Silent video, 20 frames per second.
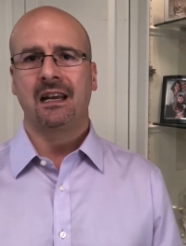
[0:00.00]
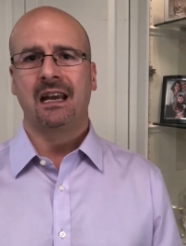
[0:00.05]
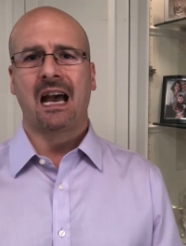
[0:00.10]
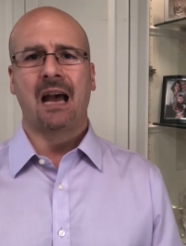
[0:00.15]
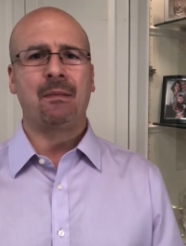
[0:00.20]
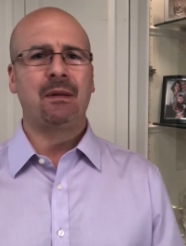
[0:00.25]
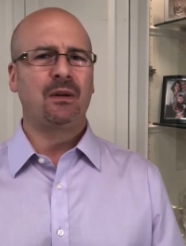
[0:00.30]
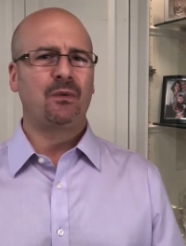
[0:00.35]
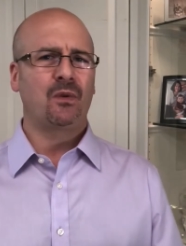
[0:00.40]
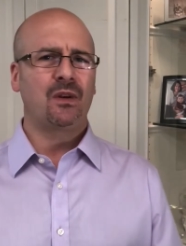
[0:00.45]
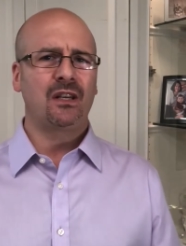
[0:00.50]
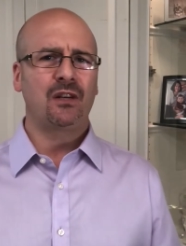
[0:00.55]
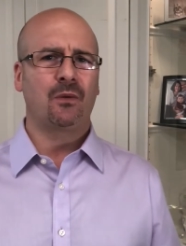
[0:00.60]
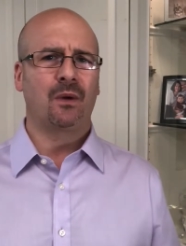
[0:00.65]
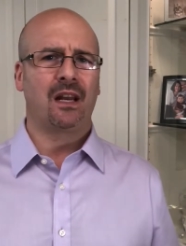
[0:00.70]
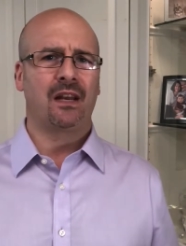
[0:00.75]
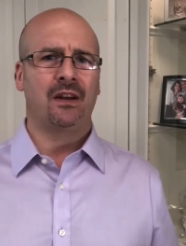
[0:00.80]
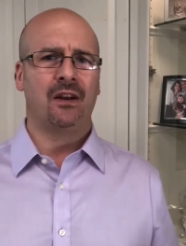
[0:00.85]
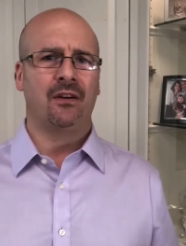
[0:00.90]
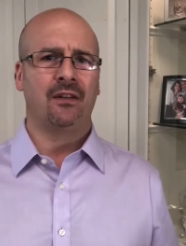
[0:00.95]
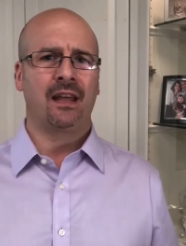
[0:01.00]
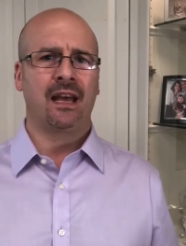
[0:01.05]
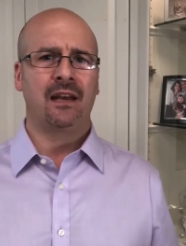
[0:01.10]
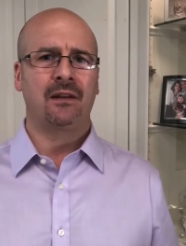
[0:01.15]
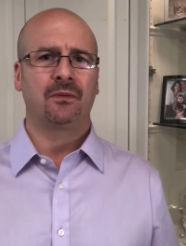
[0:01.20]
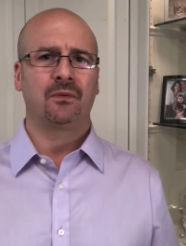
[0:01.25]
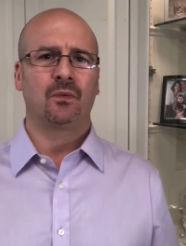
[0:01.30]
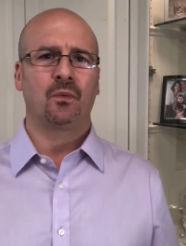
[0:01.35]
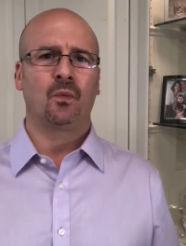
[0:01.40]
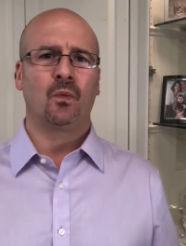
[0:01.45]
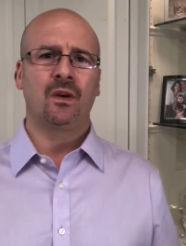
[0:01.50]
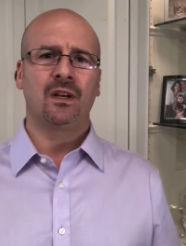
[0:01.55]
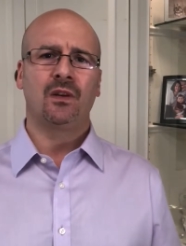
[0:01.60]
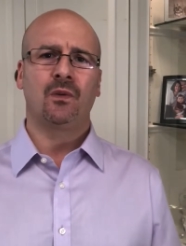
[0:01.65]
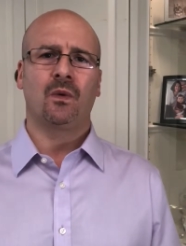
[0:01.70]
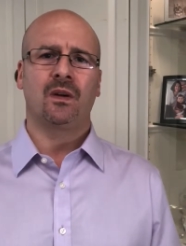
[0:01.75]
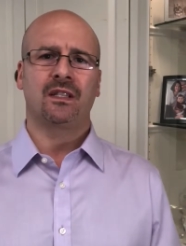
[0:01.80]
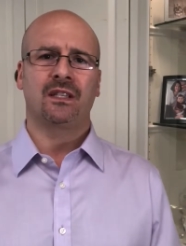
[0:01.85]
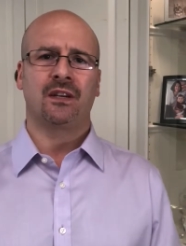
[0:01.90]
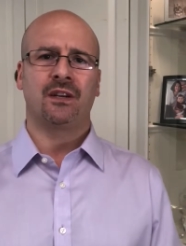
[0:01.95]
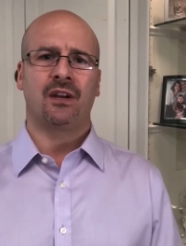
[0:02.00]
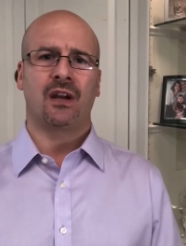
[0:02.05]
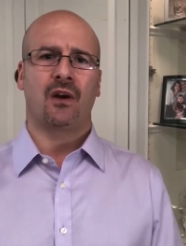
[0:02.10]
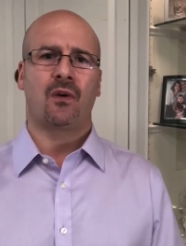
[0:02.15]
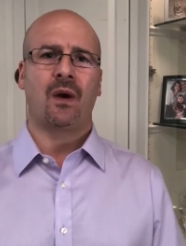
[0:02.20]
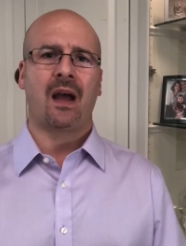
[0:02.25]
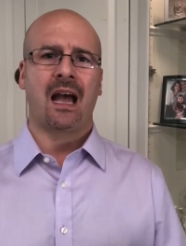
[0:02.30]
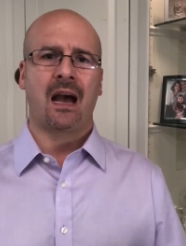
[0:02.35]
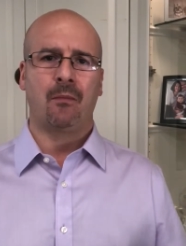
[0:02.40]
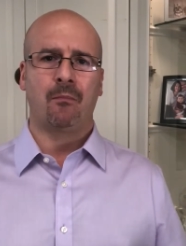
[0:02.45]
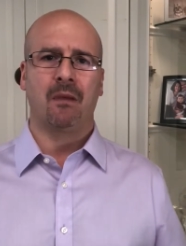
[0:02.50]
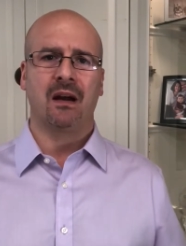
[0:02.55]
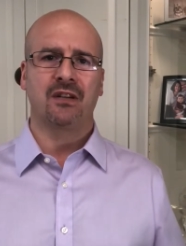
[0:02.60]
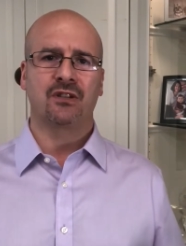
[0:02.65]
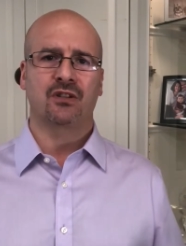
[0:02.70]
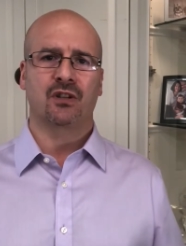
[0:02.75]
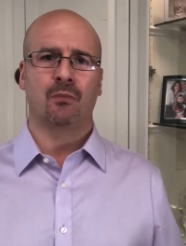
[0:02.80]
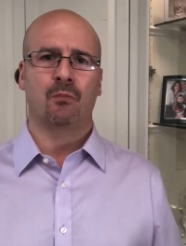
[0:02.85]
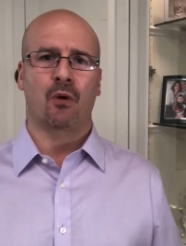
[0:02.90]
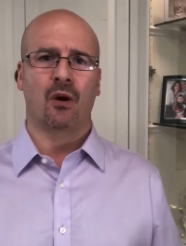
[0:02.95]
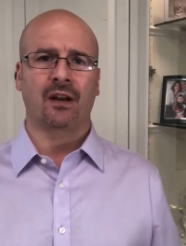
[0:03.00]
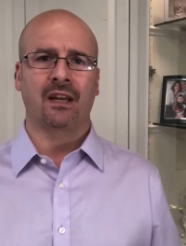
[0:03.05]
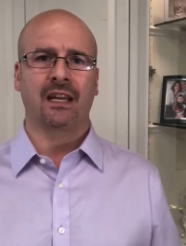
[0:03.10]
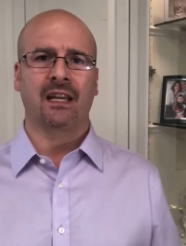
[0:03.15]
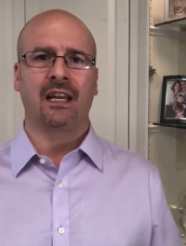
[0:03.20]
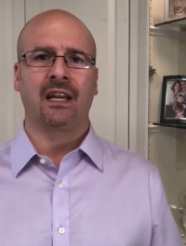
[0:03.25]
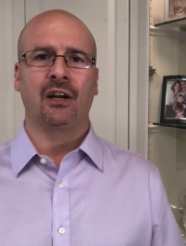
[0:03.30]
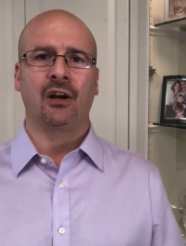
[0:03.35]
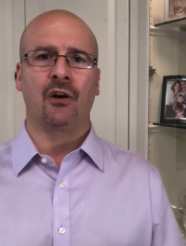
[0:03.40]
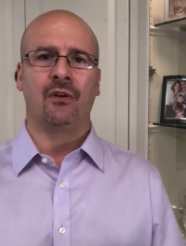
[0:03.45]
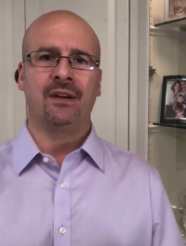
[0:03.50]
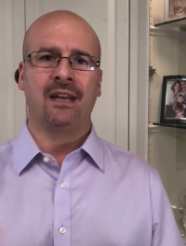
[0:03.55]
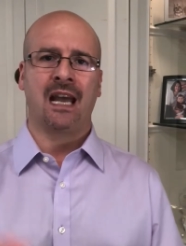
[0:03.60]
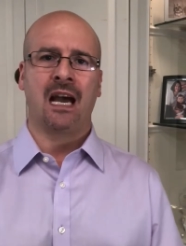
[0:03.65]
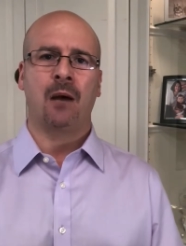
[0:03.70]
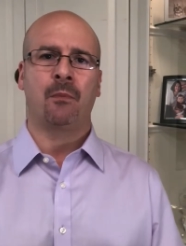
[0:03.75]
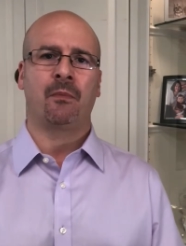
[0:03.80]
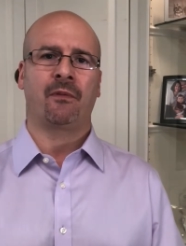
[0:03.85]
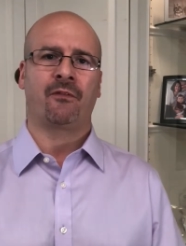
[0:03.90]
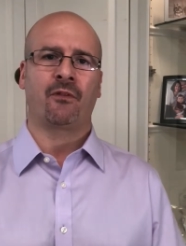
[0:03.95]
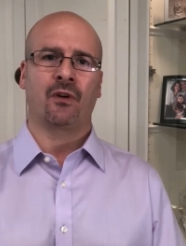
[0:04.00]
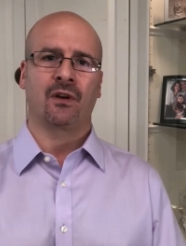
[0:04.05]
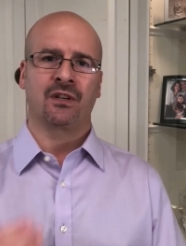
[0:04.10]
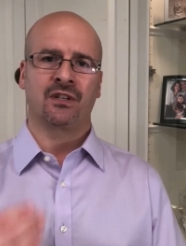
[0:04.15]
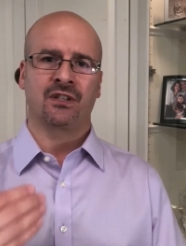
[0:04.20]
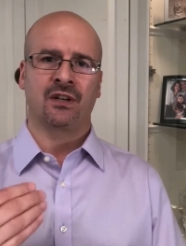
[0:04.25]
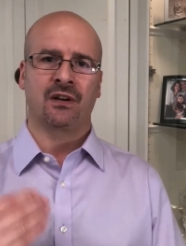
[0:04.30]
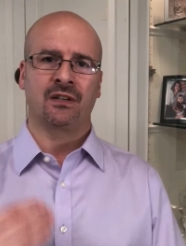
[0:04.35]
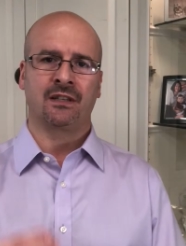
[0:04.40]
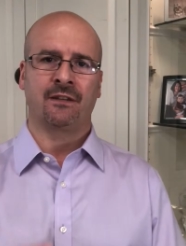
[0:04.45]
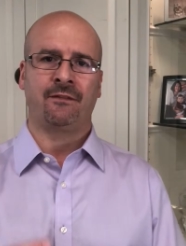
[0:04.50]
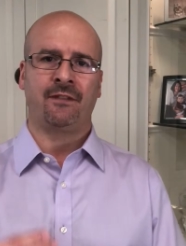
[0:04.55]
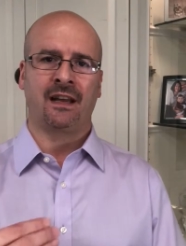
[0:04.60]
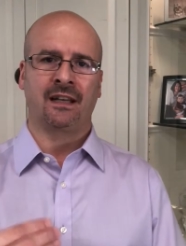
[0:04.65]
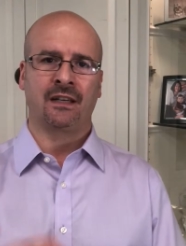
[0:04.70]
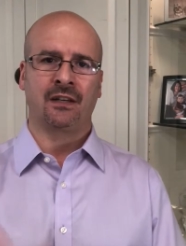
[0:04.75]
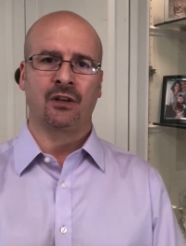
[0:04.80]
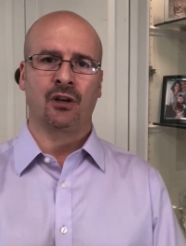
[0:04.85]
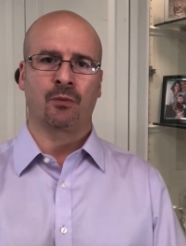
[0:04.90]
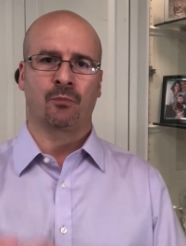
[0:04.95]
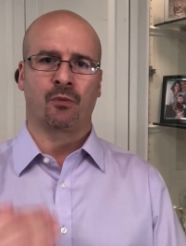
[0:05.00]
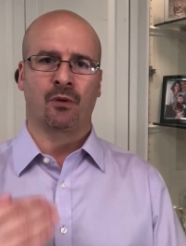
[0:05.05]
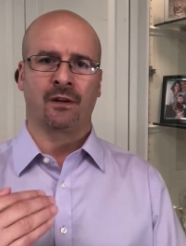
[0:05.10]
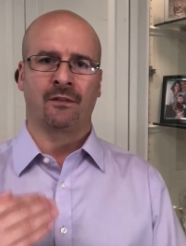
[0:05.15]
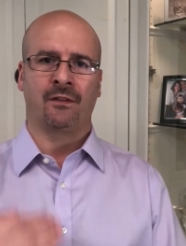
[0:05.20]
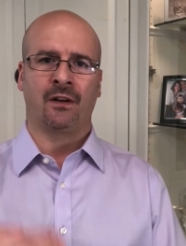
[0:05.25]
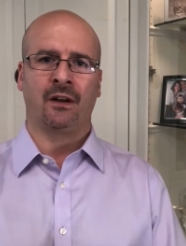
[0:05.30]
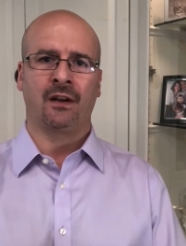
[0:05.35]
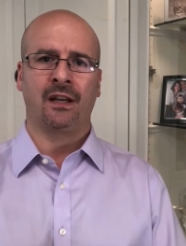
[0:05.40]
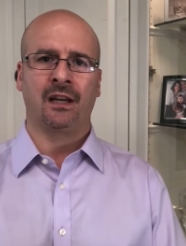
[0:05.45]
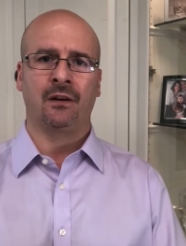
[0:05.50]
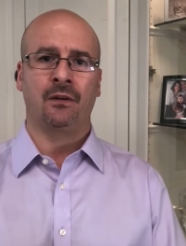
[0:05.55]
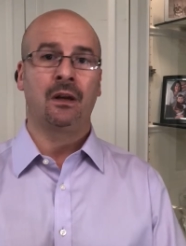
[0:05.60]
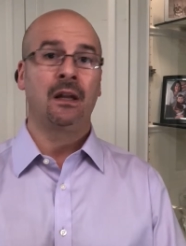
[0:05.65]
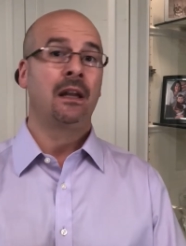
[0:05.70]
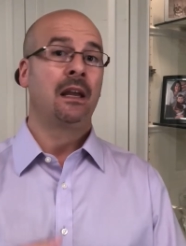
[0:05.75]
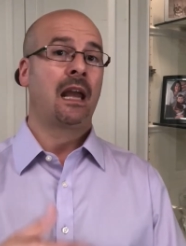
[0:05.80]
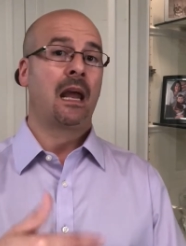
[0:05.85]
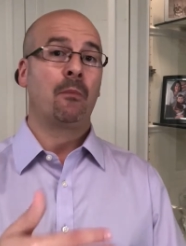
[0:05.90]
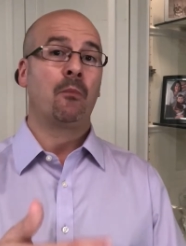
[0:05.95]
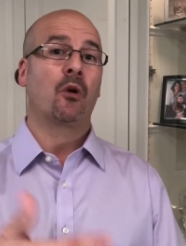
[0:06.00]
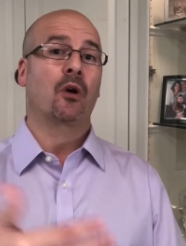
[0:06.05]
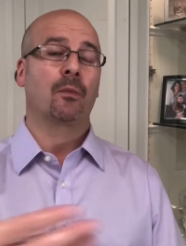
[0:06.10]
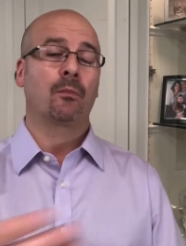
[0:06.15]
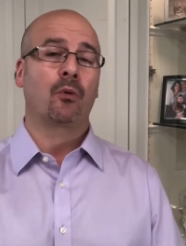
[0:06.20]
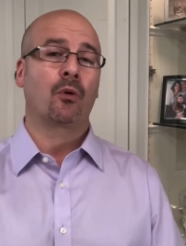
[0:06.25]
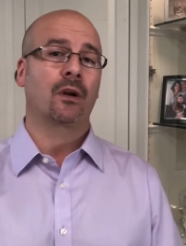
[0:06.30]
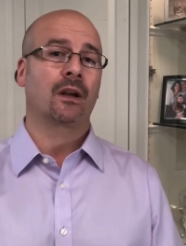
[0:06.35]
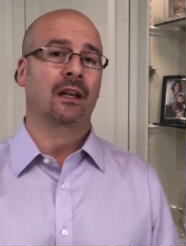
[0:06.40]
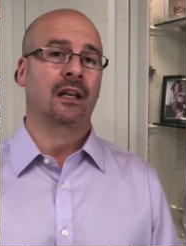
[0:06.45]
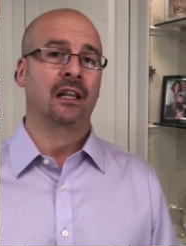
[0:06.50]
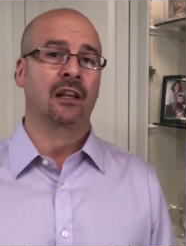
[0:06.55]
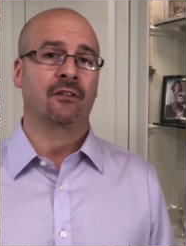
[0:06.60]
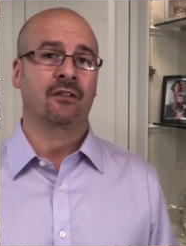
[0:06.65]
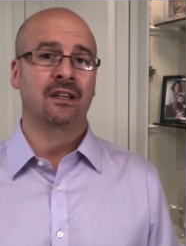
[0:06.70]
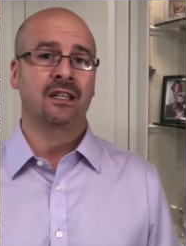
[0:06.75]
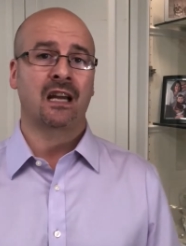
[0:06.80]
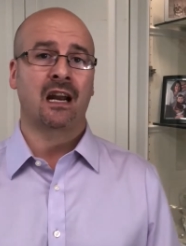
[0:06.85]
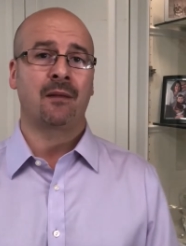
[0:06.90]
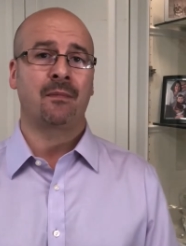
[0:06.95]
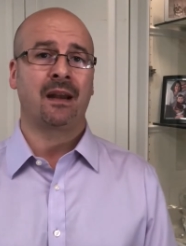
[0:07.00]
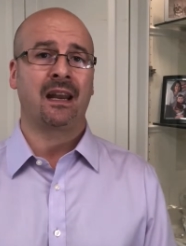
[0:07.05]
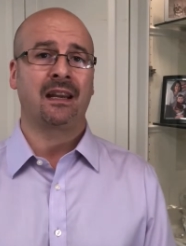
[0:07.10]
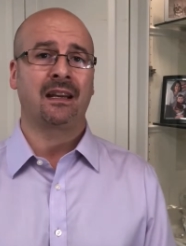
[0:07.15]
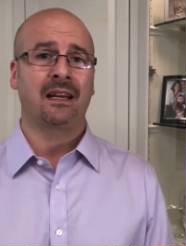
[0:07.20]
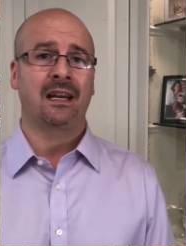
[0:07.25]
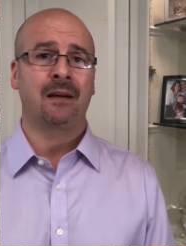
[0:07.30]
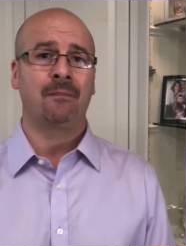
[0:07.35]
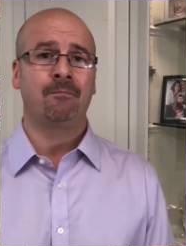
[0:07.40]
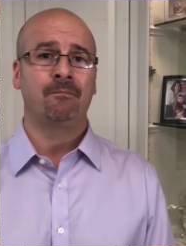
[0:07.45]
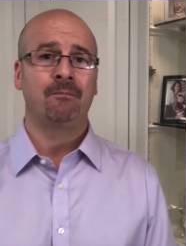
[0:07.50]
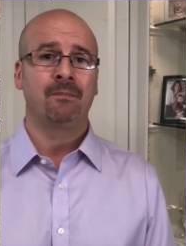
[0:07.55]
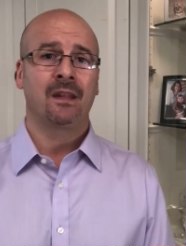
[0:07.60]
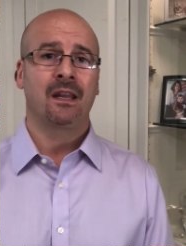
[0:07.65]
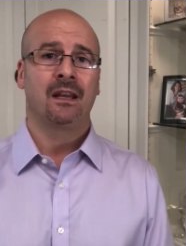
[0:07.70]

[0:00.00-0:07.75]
I mean, wouldn't you want to know that? Wouldn't you want to know how much the market can go down before it starts affecting your portfolio, and more importantly, your retirement income?